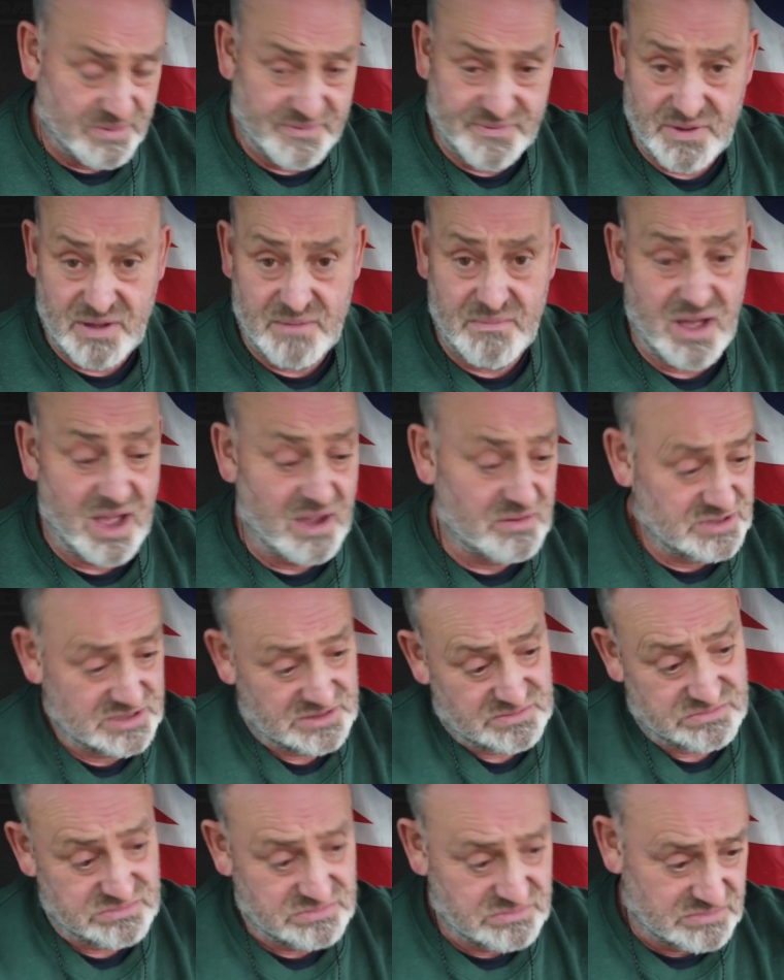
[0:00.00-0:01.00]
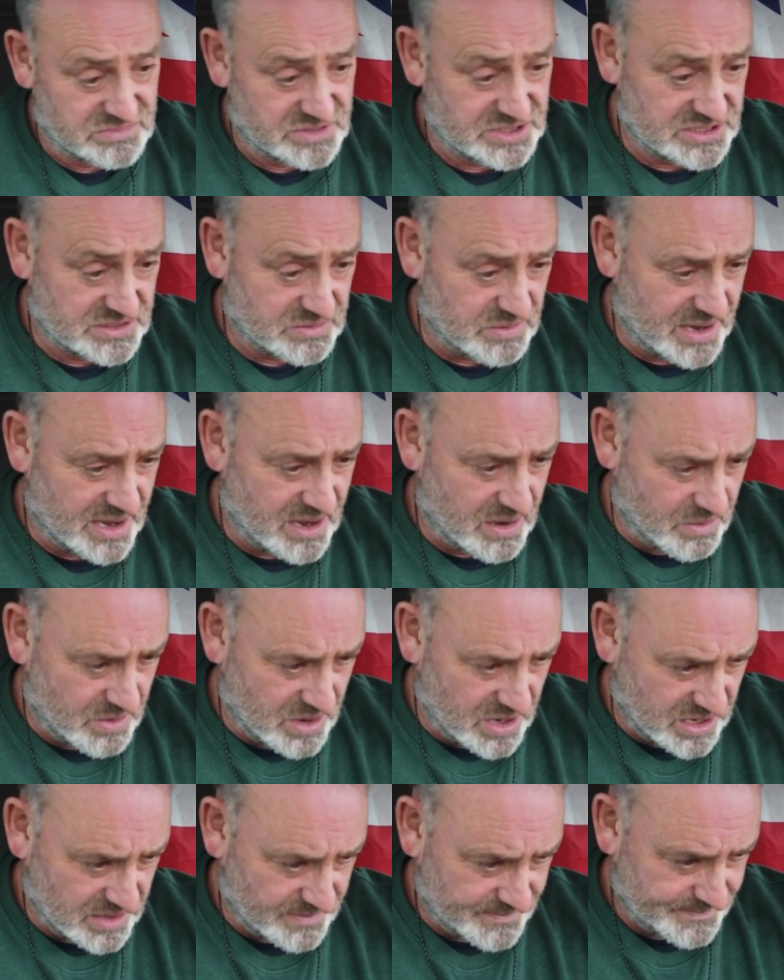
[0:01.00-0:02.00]
I prefer miles. Just the way I
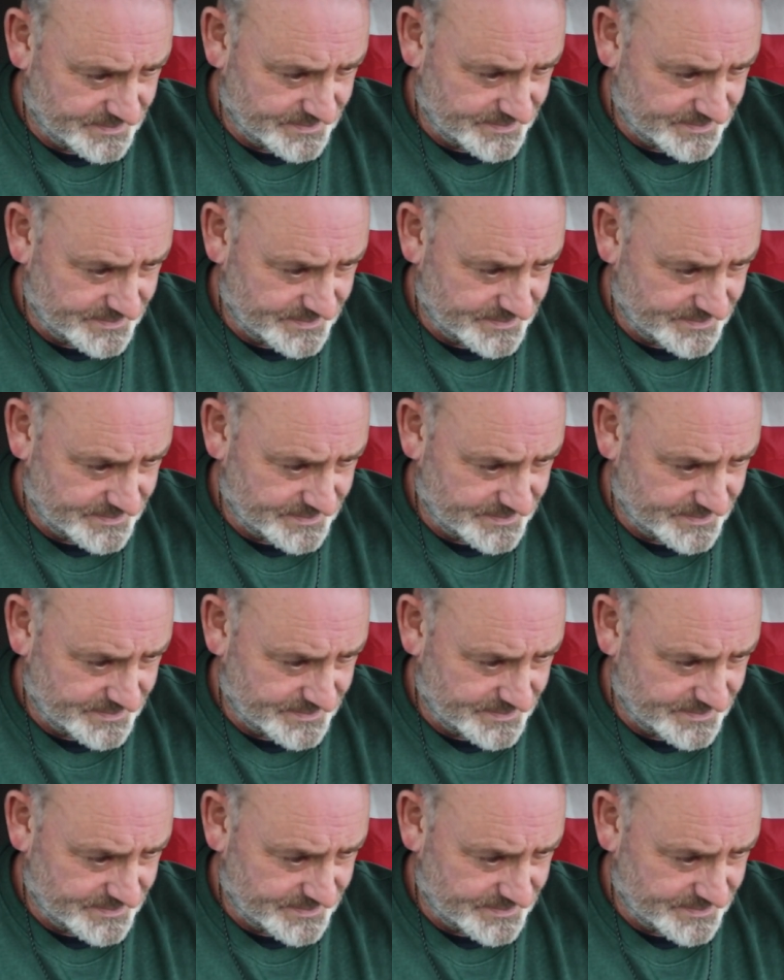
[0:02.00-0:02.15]
work.